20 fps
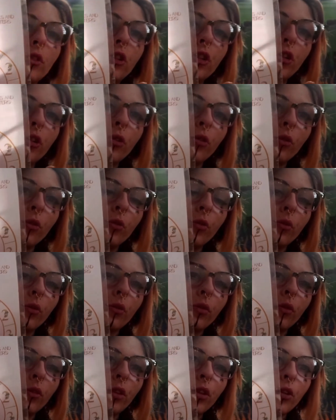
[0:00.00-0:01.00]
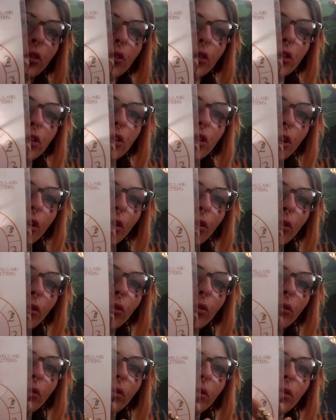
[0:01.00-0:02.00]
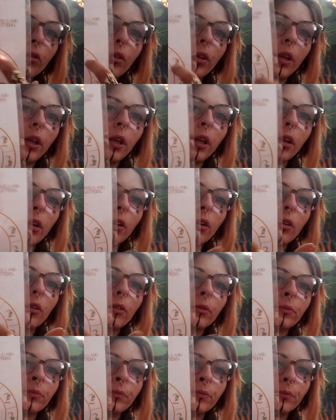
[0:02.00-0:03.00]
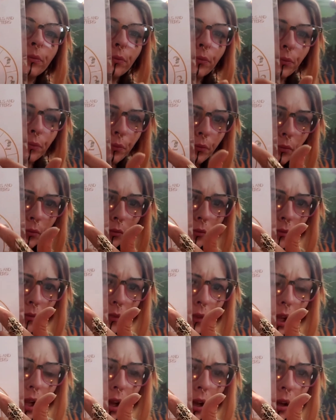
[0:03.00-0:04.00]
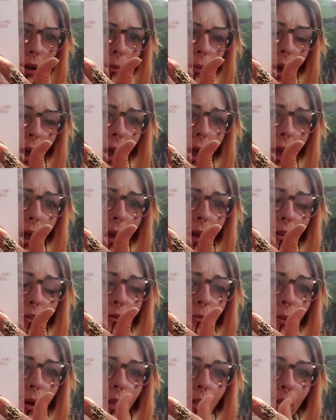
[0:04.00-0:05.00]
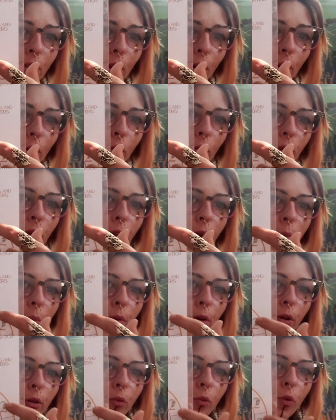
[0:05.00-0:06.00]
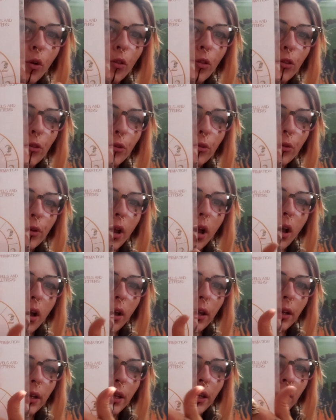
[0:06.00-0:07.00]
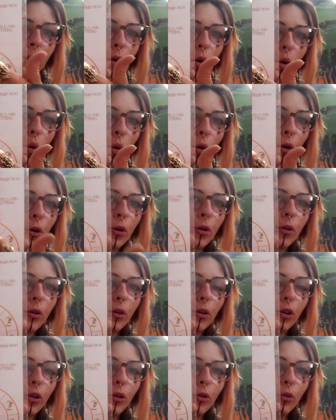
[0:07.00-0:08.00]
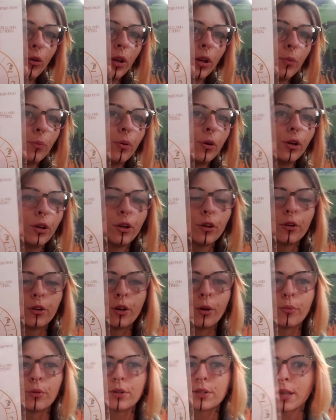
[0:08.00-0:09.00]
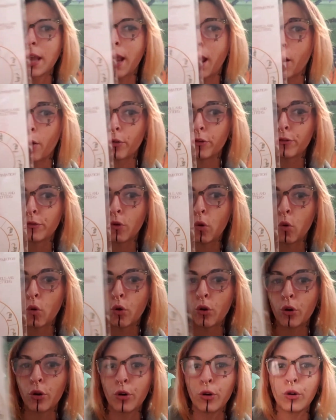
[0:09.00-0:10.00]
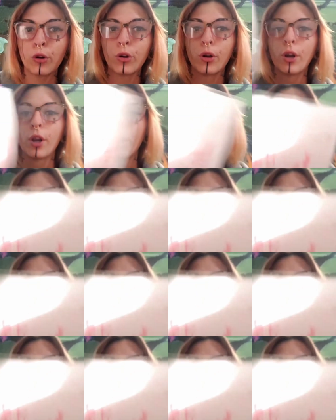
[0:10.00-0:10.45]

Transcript: to your circle here. I have my circle numbered 1 through 9 in order. You can put your numbers out of order,